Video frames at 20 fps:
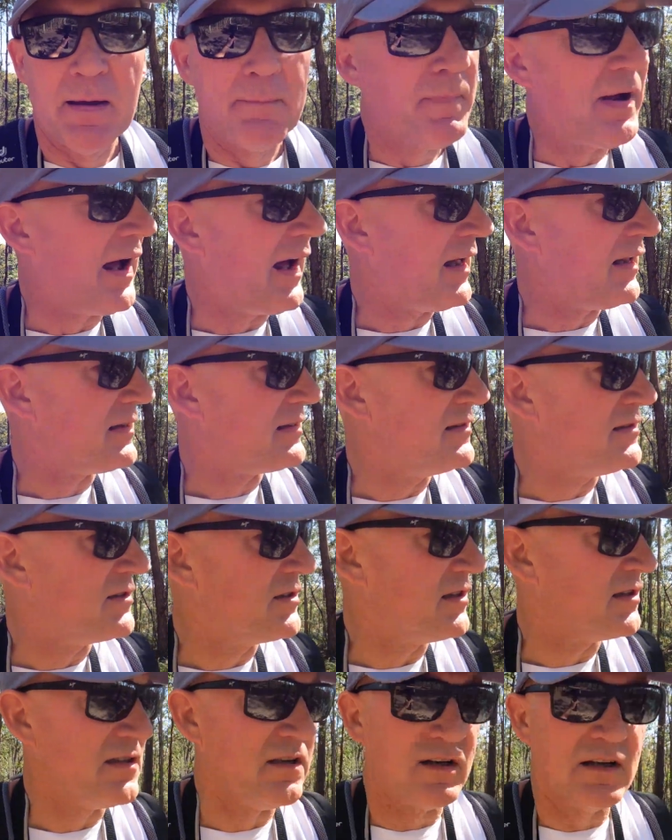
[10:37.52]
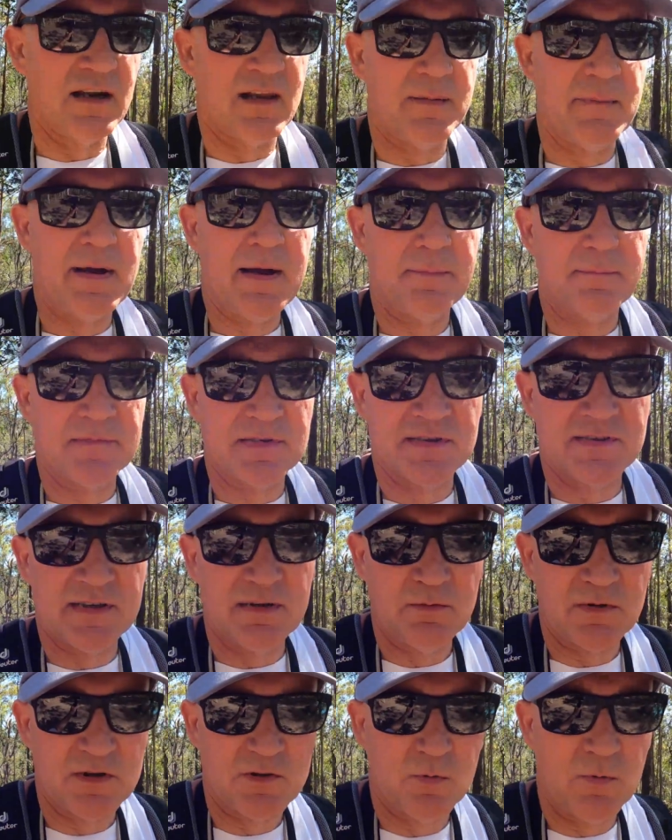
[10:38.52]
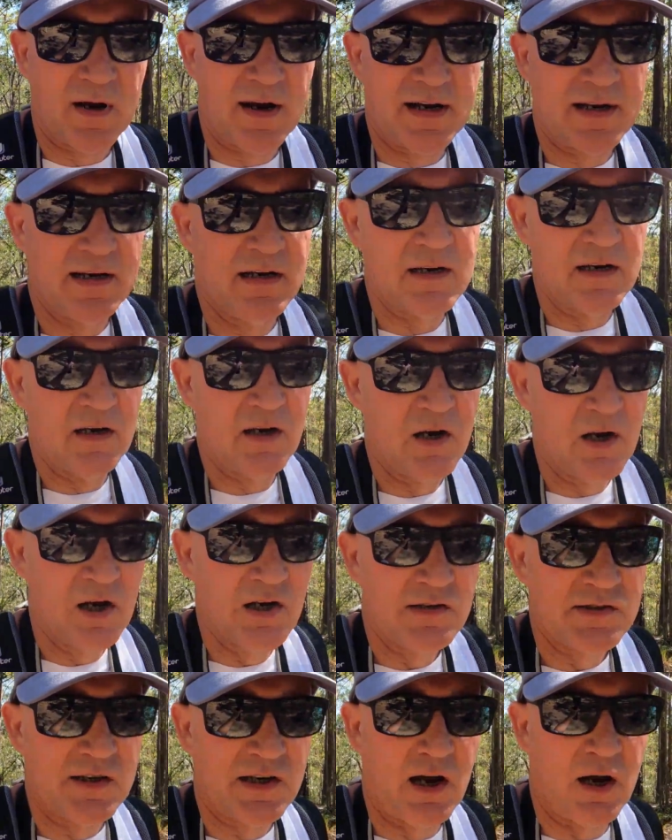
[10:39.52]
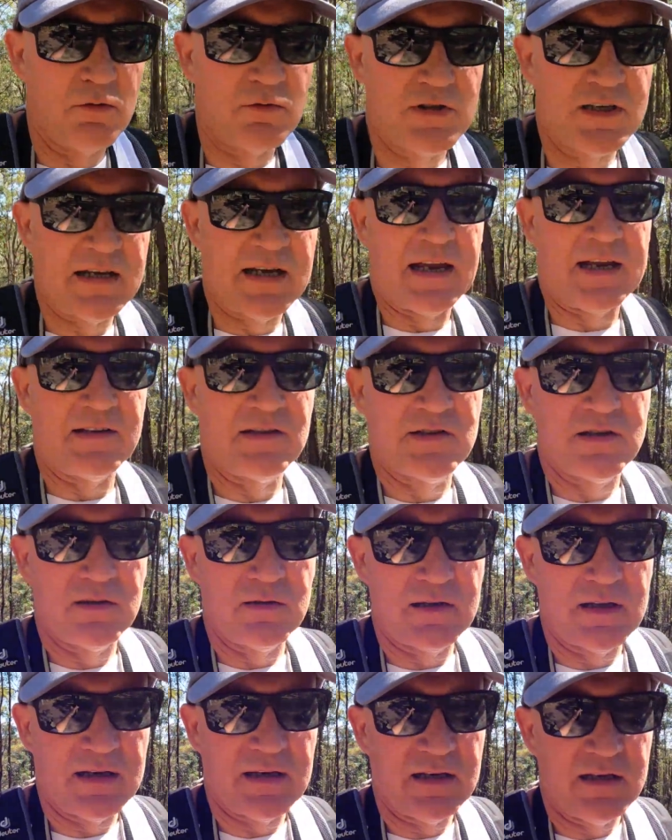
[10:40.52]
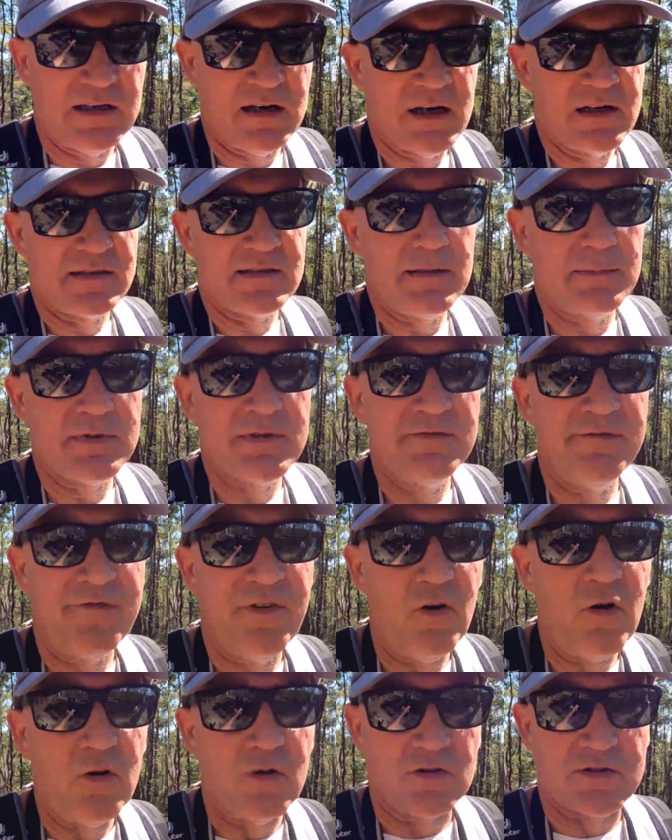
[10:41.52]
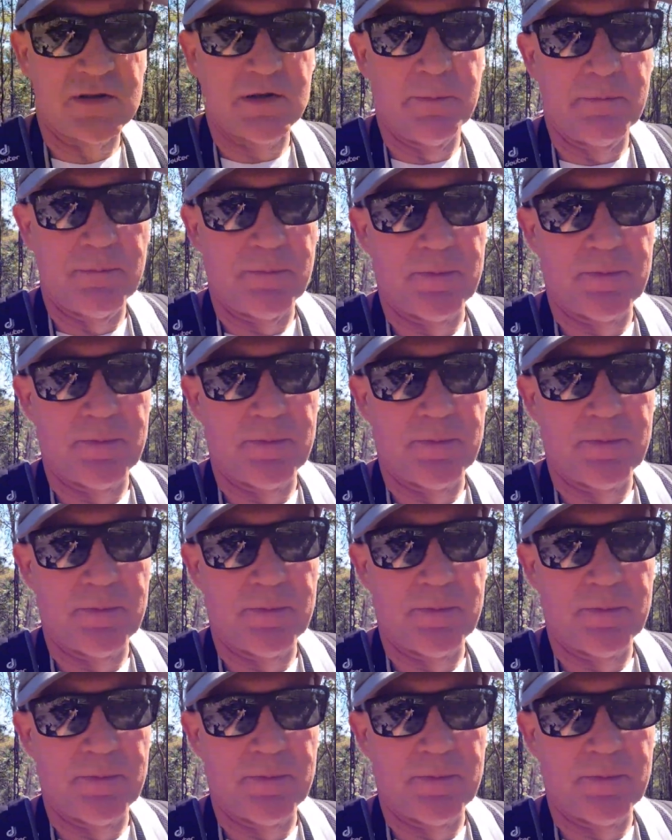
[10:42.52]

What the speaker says: But Alison's just looking at the map to see which way to go to get to the Simpson Falls.